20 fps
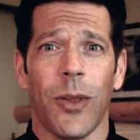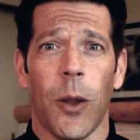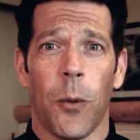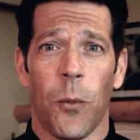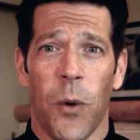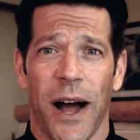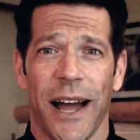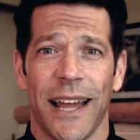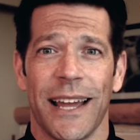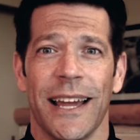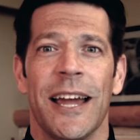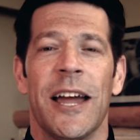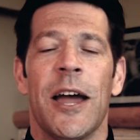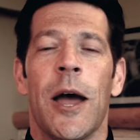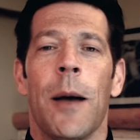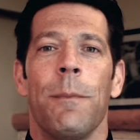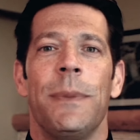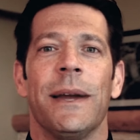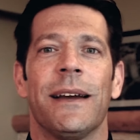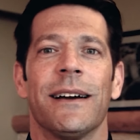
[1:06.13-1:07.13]
Why?
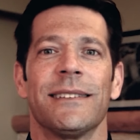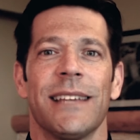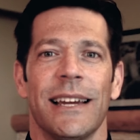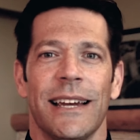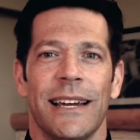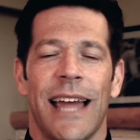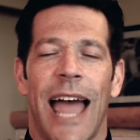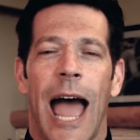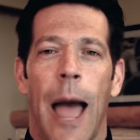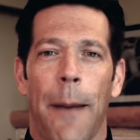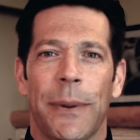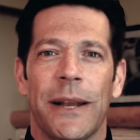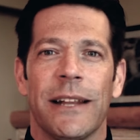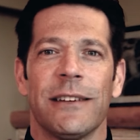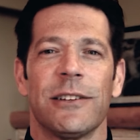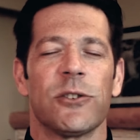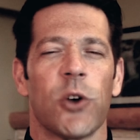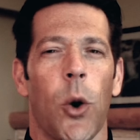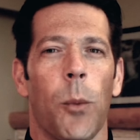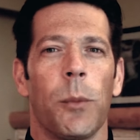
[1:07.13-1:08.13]
Because happiness
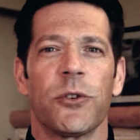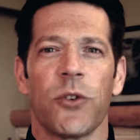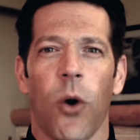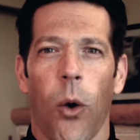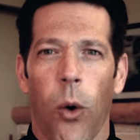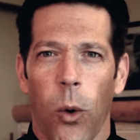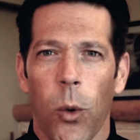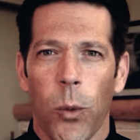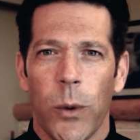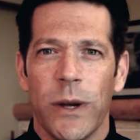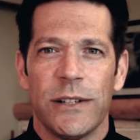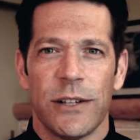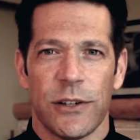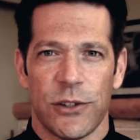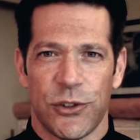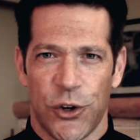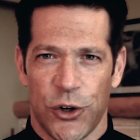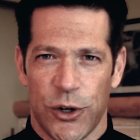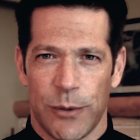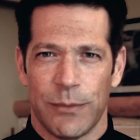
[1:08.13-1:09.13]
is almost always
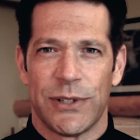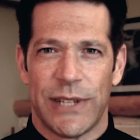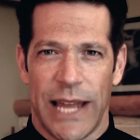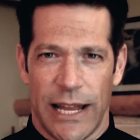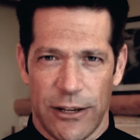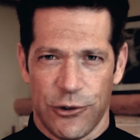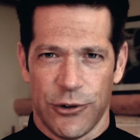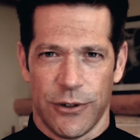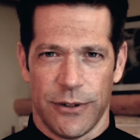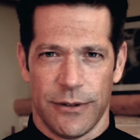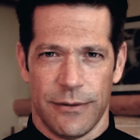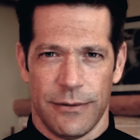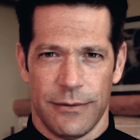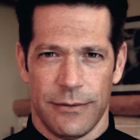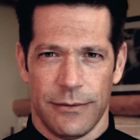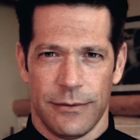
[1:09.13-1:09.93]
circumstantial.